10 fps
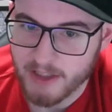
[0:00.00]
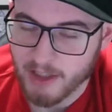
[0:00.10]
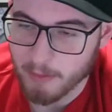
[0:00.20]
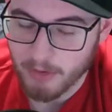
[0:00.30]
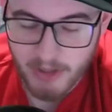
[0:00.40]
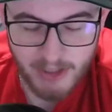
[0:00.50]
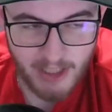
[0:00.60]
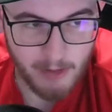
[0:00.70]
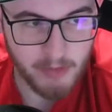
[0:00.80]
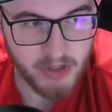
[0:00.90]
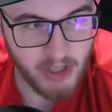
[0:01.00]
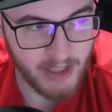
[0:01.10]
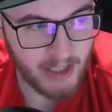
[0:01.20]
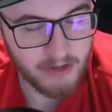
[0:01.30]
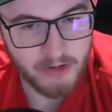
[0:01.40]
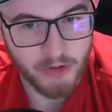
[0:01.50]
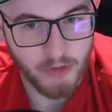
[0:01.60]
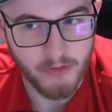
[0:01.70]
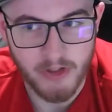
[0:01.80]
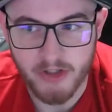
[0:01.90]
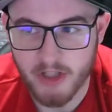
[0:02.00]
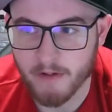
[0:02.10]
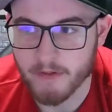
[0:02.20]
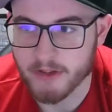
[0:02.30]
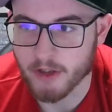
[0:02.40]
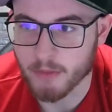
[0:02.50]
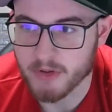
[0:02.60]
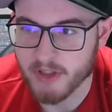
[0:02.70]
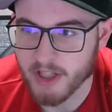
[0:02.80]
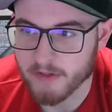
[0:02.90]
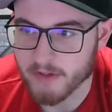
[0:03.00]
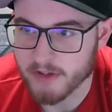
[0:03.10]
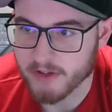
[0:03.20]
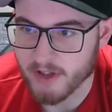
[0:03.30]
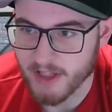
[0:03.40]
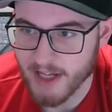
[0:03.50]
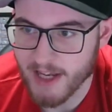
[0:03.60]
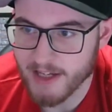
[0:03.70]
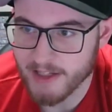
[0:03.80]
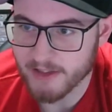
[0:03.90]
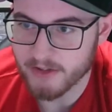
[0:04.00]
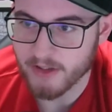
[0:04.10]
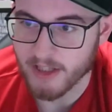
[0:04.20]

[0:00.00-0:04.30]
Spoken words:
complete game shutout to finish off this homestand versus the A's,